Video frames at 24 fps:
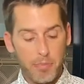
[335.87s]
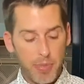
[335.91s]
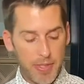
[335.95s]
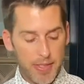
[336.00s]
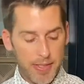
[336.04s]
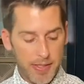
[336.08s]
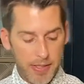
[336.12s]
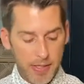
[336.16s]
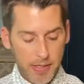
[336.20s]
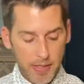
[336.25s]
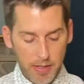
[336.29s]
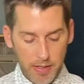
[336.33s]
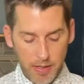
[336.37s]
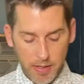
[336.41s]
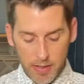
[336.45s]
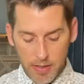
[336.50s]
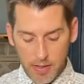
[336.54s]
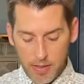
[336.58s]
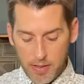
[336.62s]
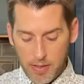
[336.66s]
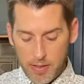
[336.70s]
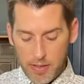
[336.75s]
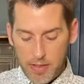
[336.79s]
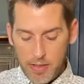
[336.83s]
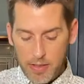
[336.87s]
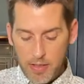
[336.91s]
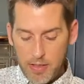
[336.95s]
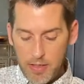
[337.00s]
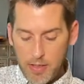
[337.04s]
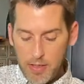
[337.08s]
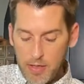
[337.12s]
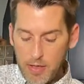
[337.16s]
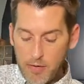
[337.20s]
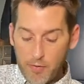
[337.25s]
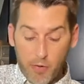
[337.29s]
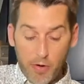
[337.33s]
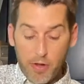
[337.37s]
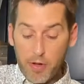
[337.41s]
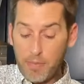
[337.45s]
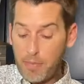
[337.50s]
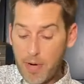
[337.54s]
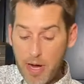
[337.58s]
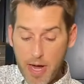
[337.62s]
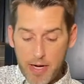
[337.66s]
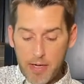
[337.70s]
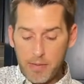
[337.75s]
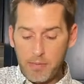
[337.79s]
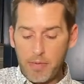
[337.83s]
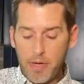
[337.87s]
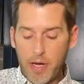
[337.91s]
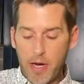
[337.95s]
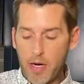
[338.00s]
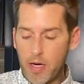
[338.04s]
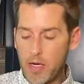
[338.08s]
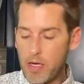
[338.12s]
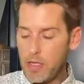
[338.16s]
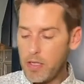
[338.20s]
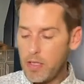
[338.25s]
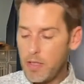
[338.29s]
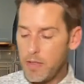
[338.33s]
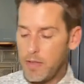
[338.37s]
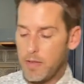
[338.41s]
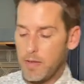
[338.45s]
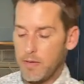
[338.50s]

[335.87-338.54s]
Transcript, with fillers: biscuit for the bottom layer.